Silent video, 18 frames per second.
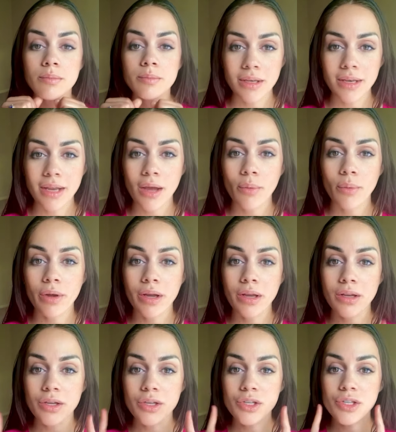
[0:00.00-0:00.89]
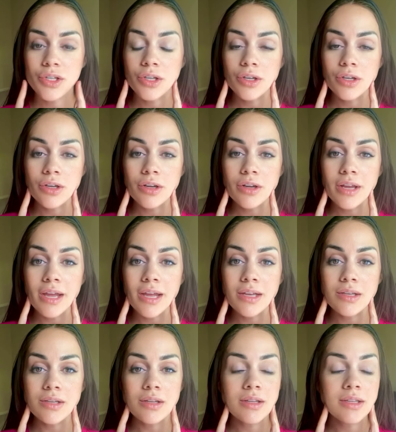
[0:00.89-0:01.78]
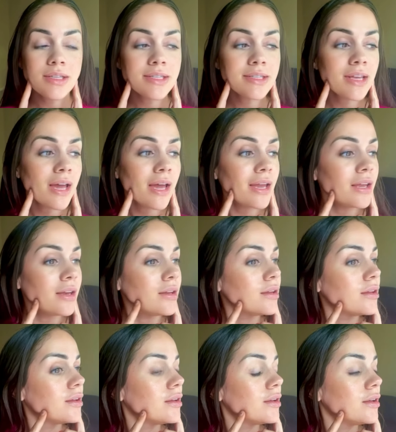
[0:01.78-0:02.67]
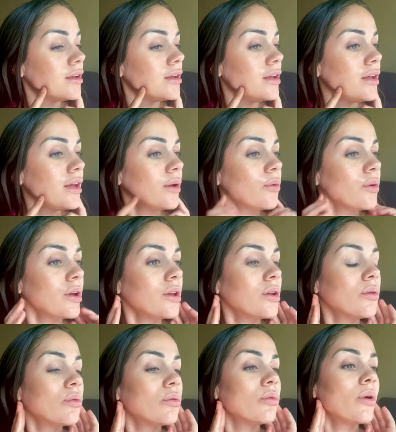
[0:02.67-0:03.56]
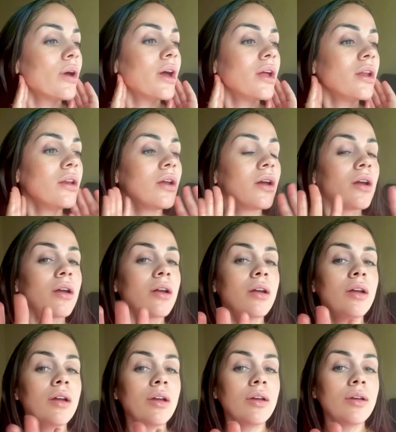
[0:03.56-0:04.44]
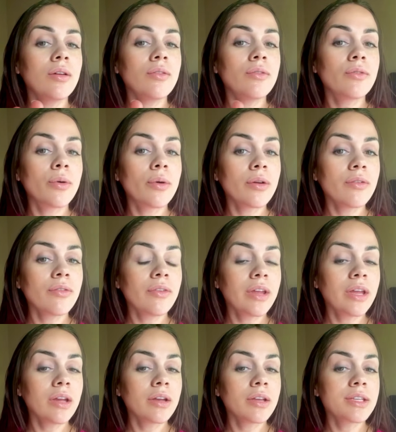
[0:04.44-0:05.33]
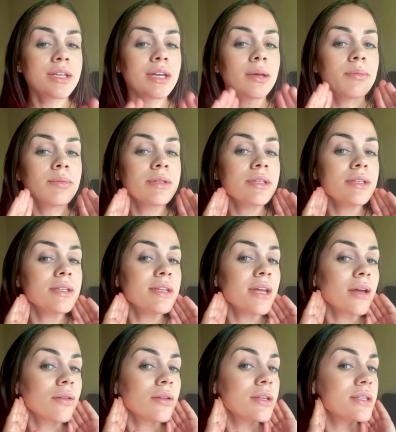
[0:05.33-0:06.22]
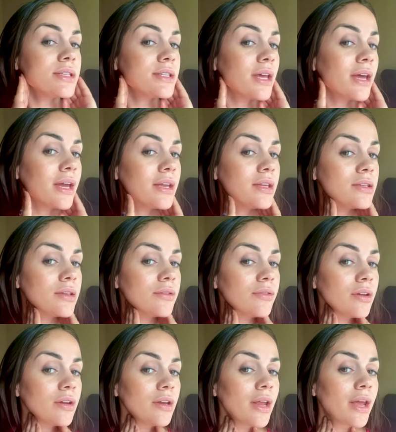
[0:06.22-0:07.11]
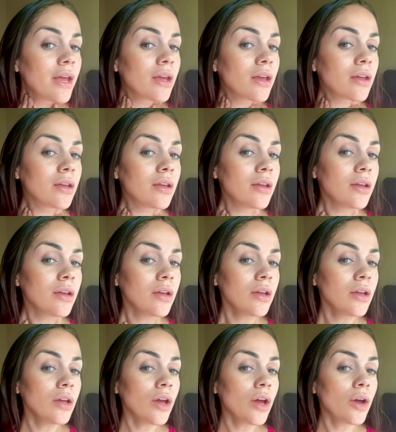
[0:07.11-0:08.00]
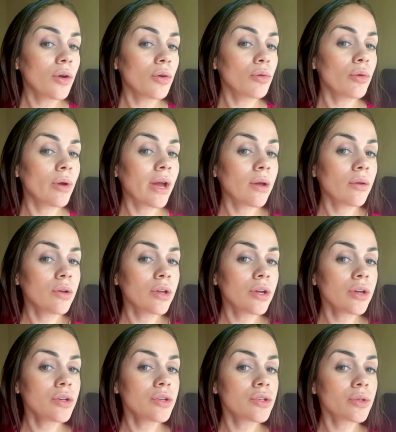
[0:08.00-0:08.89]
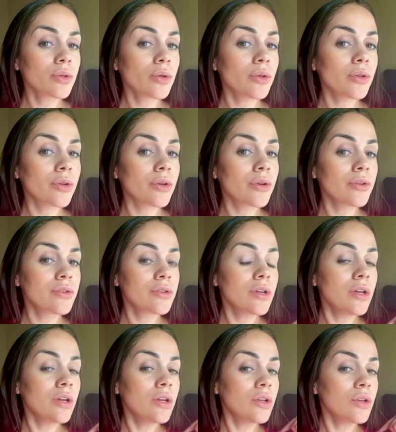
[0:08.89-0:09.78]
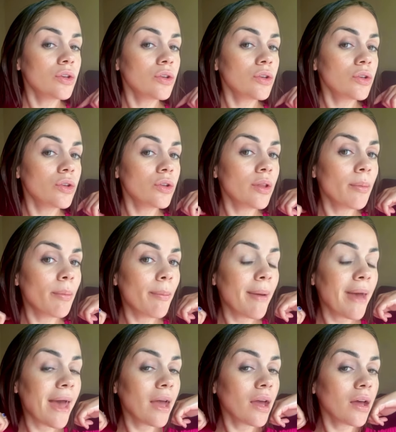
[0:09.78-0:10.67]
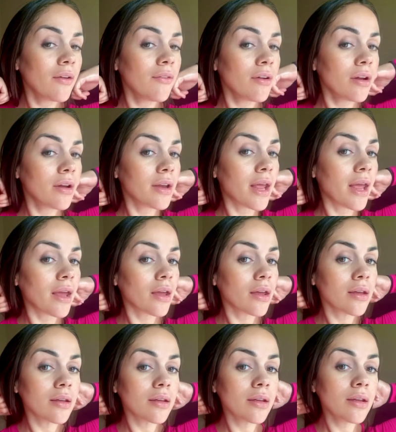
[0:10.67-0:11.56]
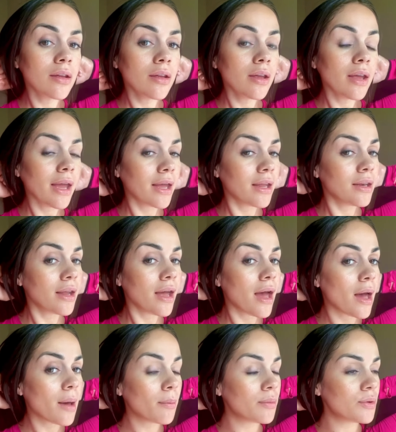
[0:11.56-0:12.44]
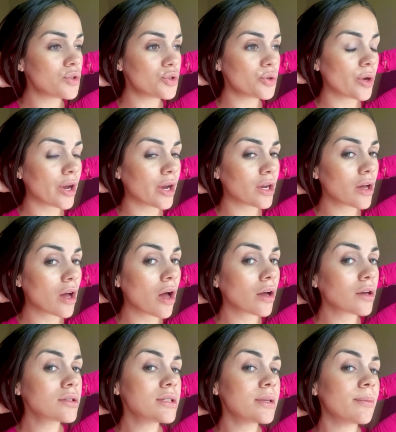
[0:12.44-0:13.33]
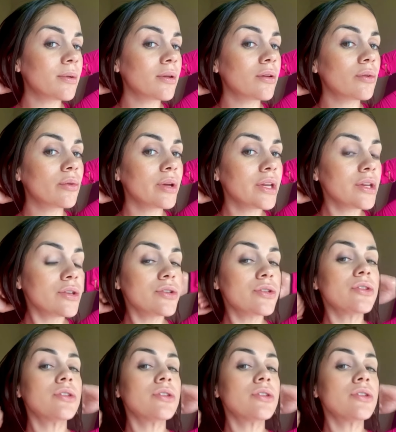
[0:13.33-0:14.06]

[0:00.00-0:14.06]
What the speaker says: Now we're going to turn our head to the side. We're going to run our 4 fingertips down the sides of our neck, around our shoulders, to the back of our neck, and up to our occipital ridge.